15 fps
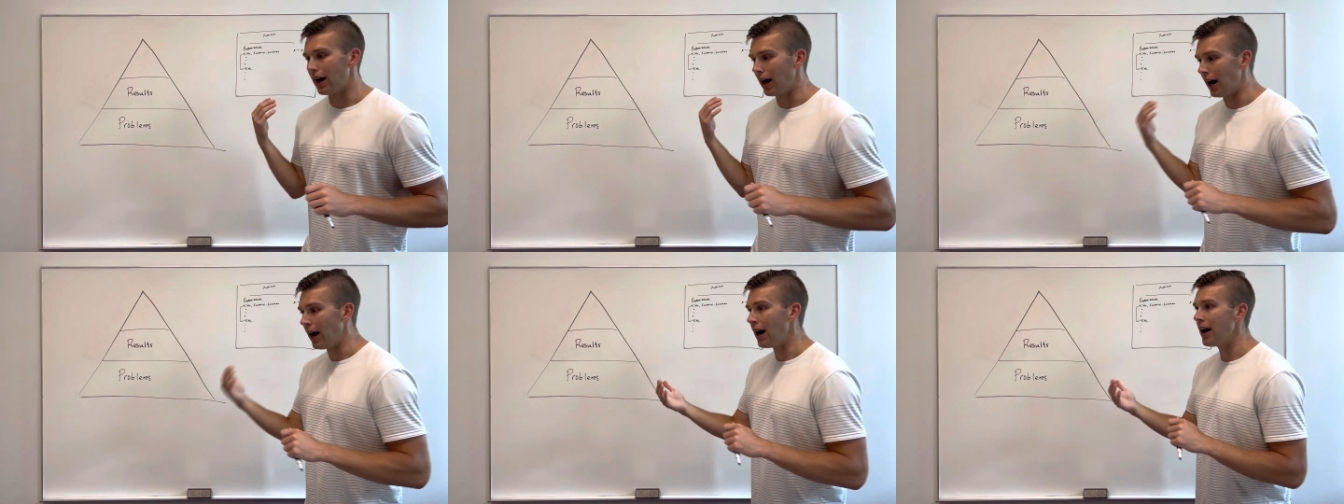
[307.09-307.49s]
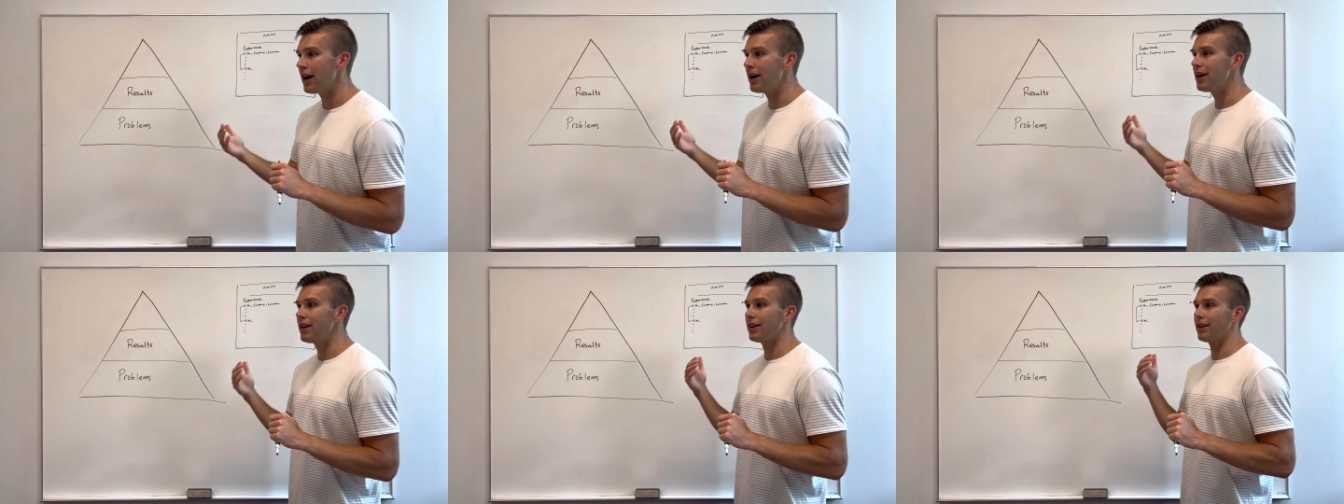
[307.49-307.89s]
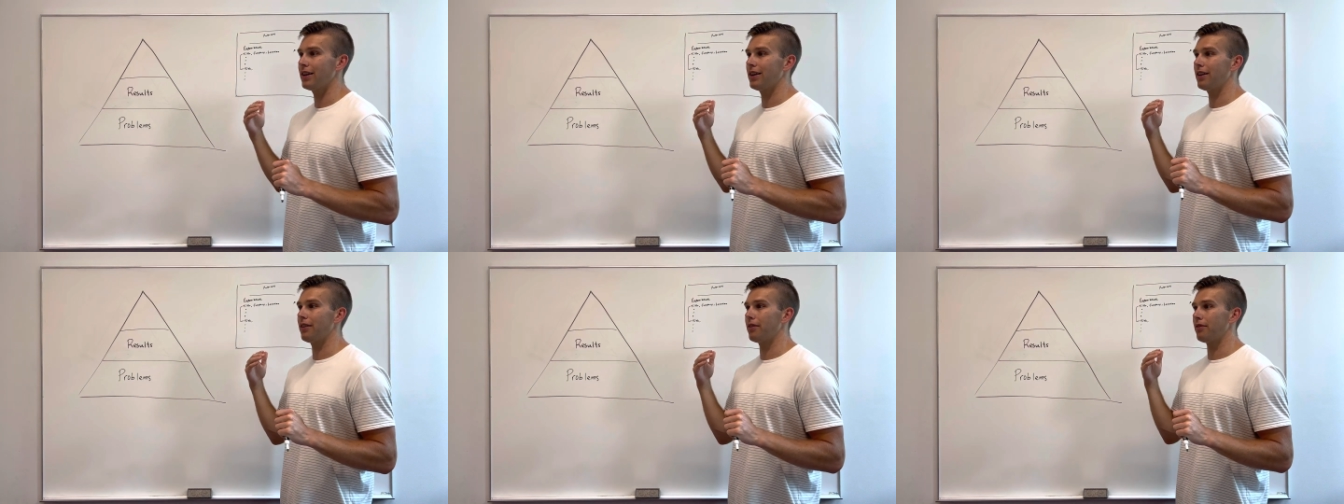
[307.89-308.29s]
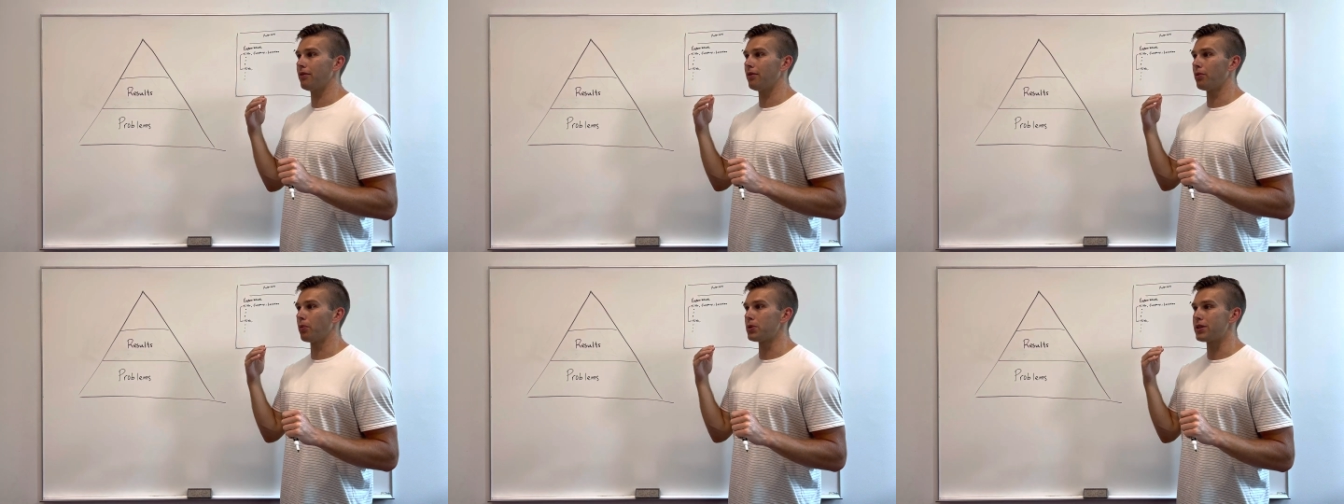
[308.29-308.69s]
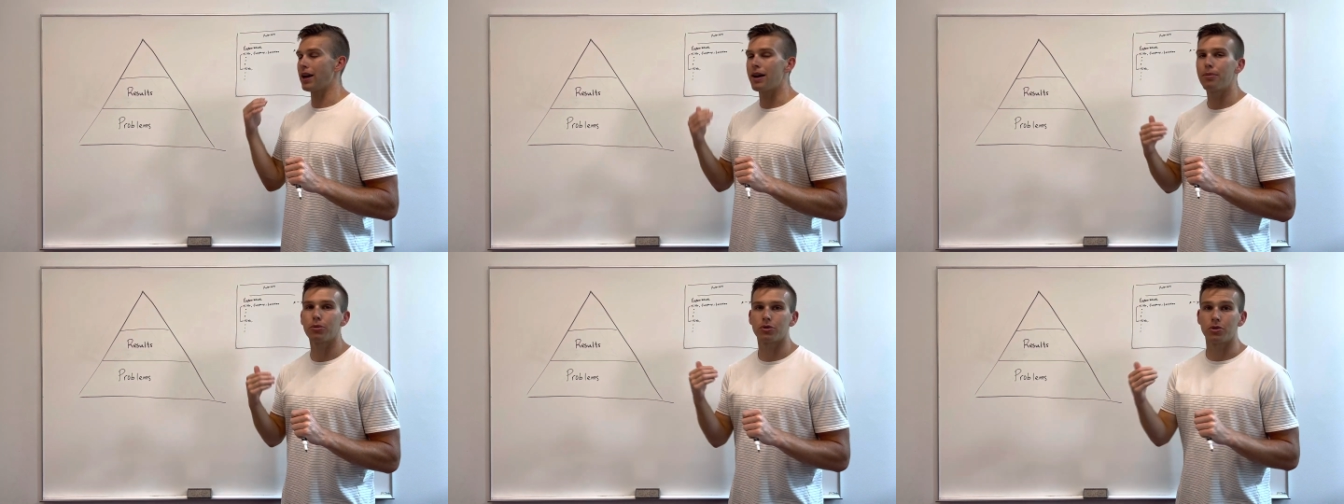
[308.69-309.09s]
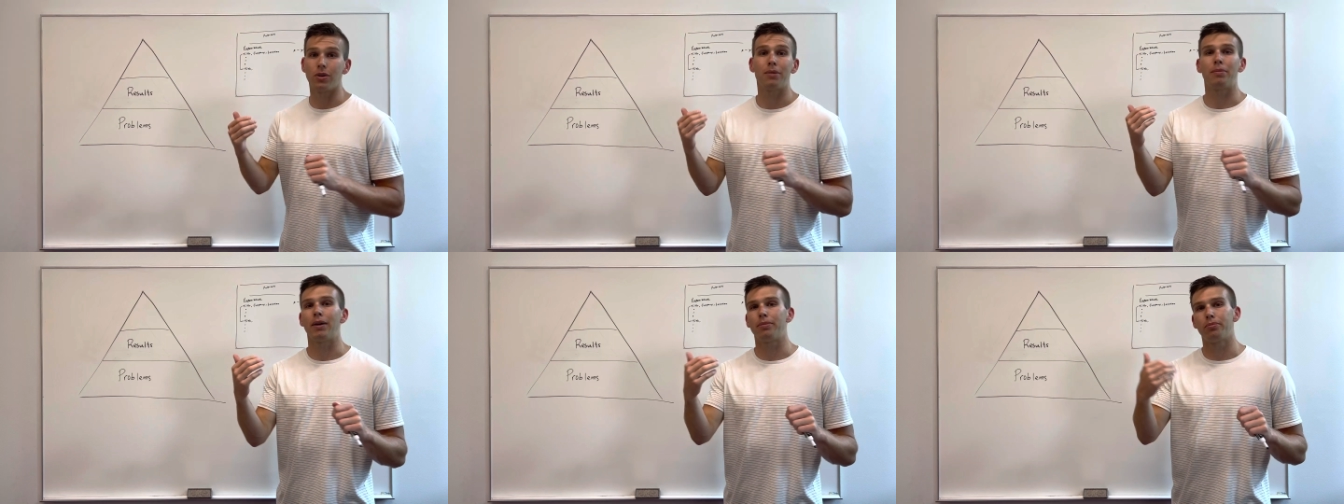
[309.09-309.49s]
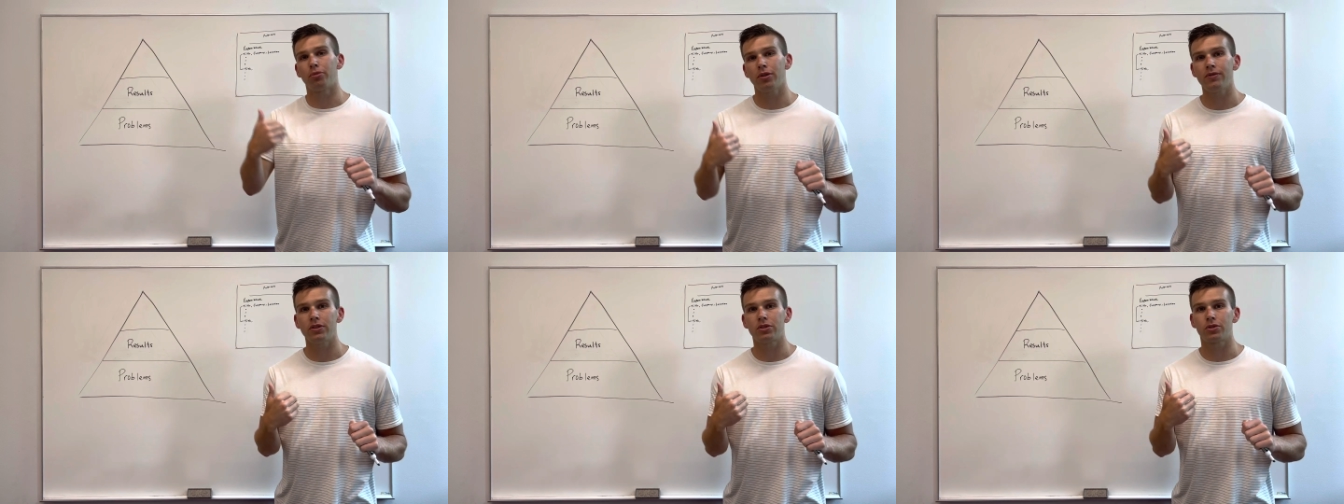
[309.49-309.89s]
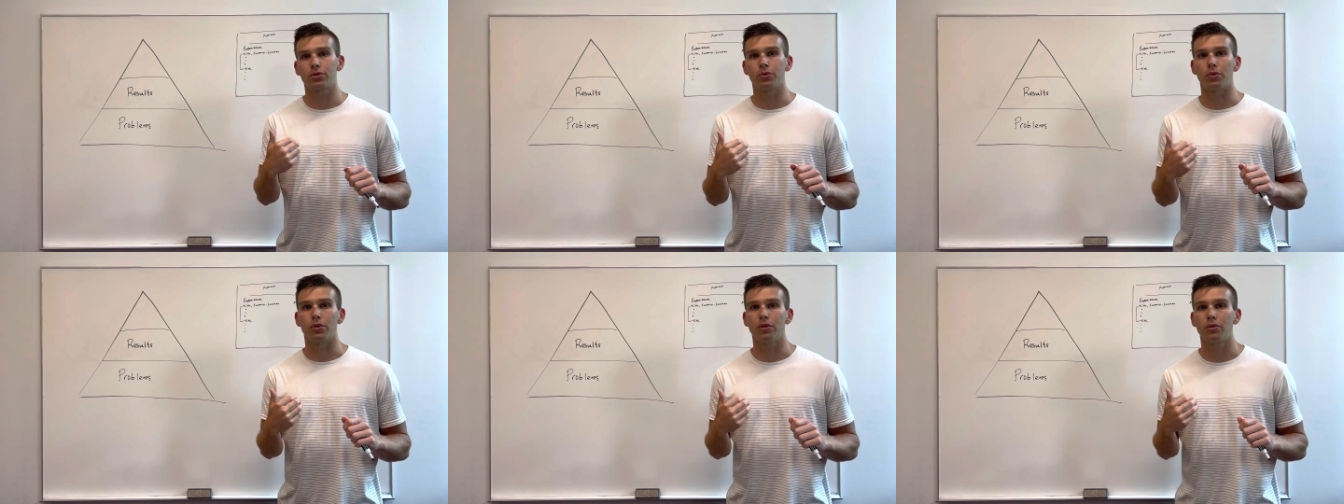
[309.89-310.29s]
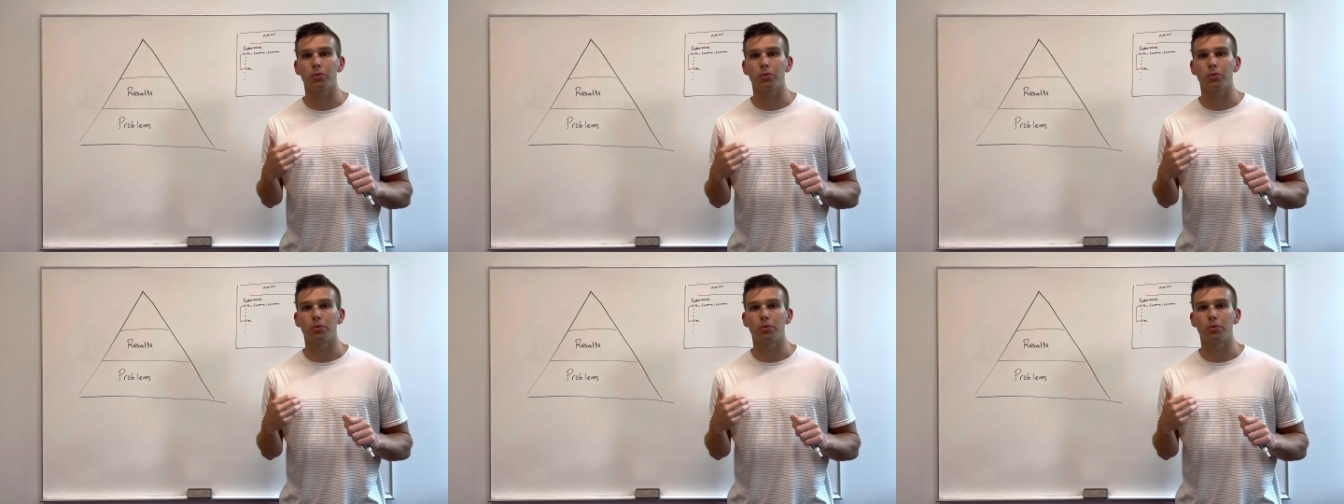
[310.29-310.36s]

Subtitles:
I was able to, at my previous school,